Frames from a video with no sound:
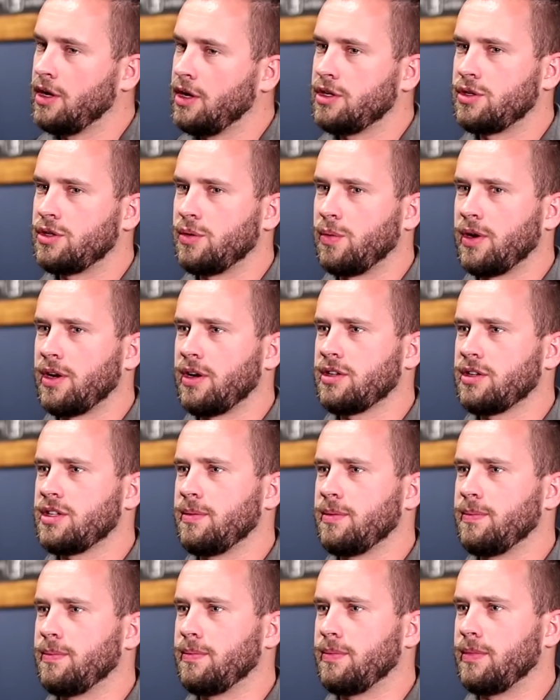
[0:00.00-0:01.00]
So what are
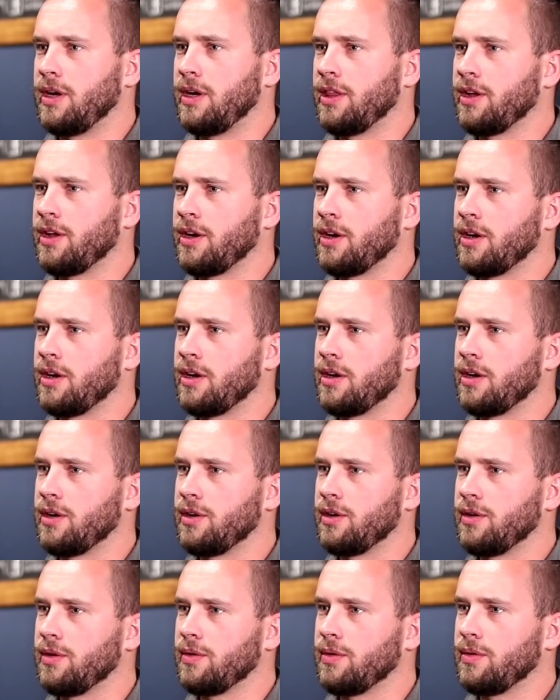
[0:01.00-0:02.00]
some other
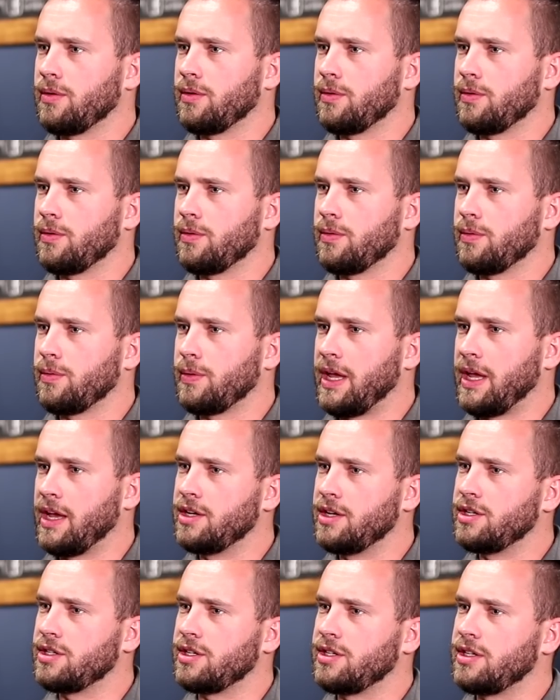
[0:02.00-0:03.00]

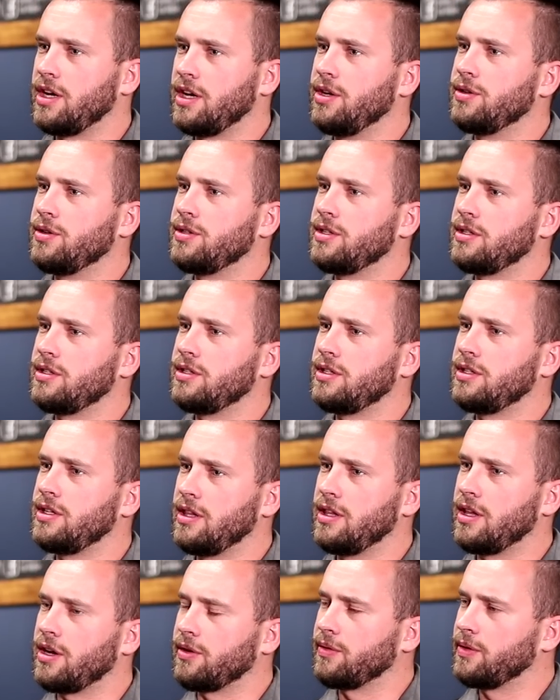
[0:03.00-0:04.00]
hinges that you
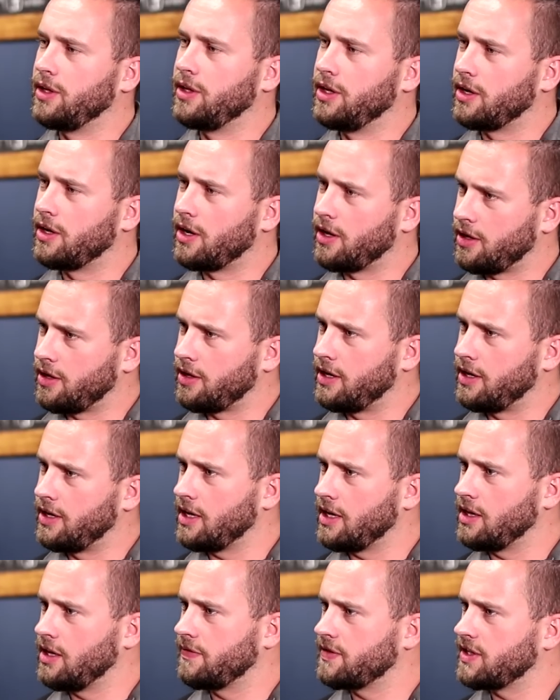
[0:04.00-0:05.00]
see that are really good other than
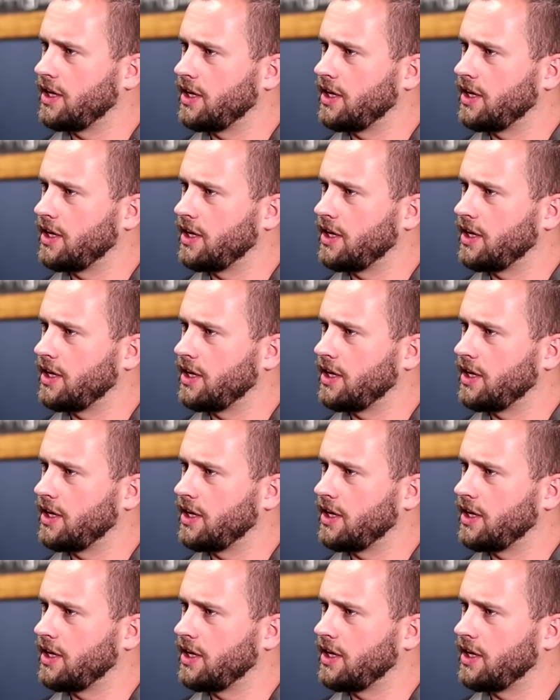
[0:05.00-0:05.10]
deadlifts?